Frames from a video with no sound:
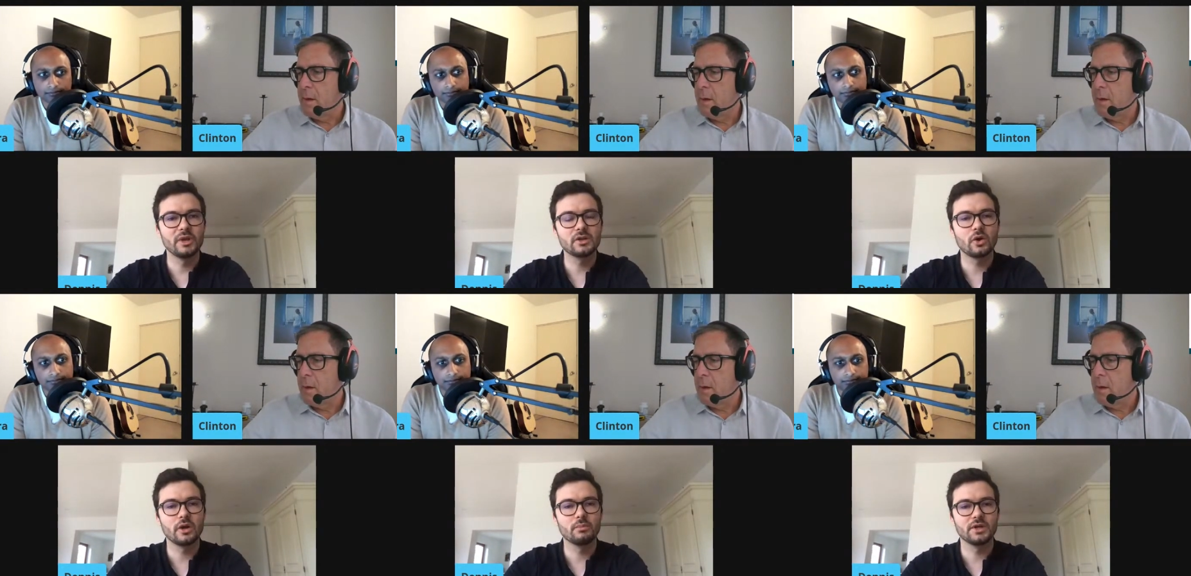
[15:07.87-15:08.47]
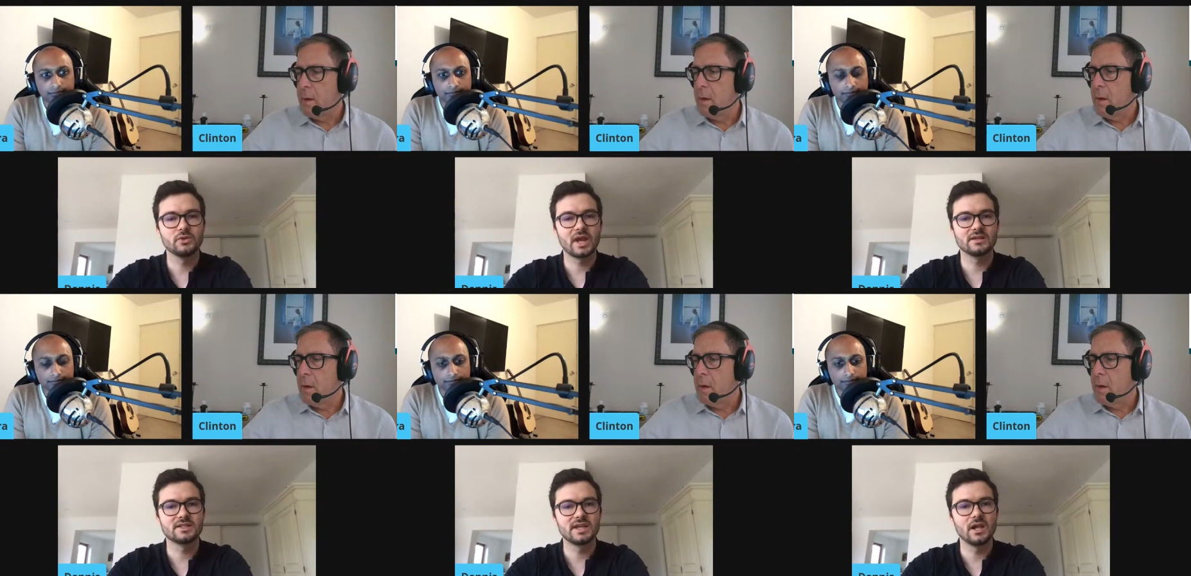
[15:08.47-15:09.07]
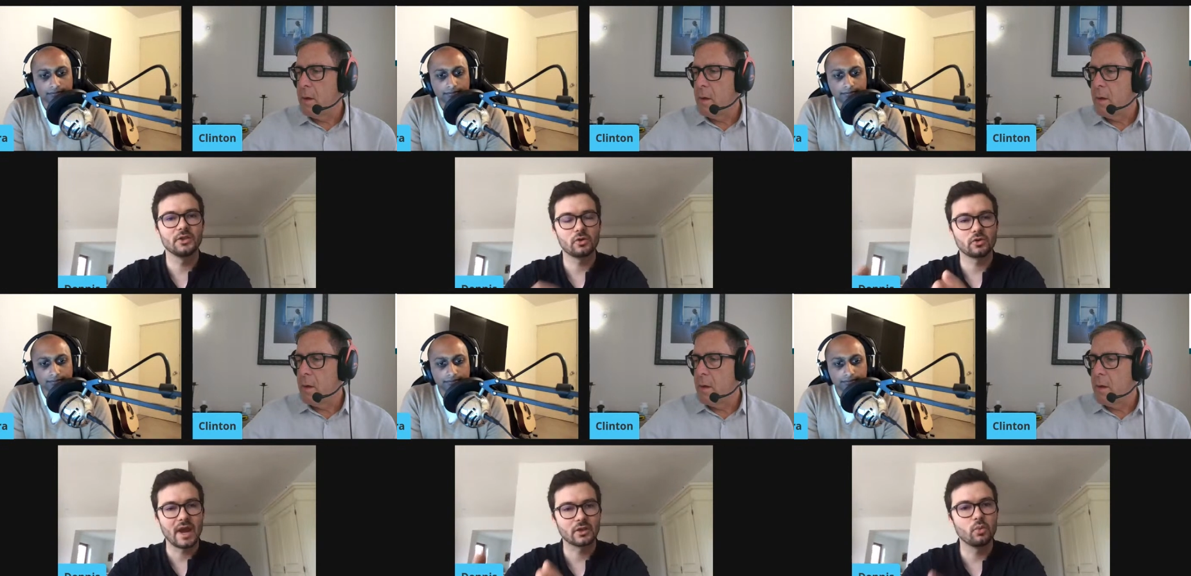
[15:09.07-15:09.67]
Speaker 1: Bitcoin, but you can sell the
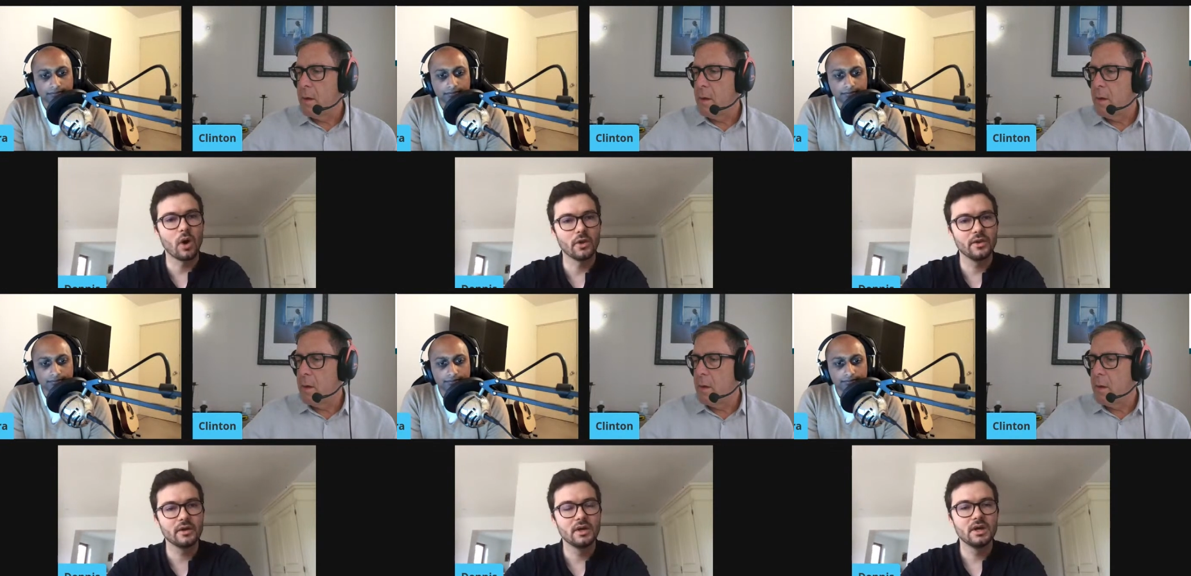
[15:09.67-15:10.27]
correct one